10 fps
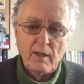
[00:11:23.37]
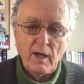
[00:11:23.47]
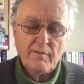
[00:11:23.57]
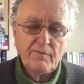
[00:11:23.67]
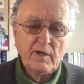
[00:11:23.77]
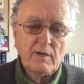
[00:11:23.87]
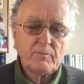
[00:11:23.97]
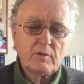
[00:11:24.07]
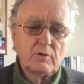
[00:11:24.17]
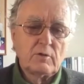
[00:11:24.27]
I've
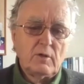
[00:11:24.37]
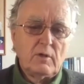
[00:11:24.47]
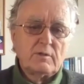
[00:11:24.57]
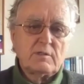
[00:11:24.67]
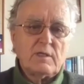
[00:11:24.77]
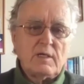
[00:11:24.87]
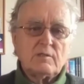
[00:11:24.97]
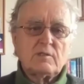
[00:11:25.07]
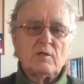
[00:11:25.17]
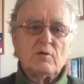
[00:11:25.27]
come to see
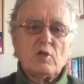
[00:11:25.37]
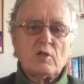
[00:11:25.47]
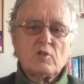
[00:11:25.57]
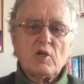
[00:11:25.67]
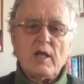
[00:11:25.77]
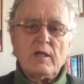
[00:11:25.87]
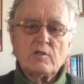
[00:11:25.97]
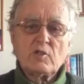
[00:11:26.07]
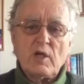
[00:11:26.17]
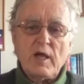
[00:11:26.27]
social
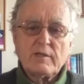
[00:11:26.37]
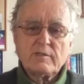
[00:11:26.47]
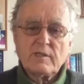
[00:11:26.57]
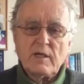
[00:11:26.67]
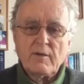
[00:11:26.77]
change as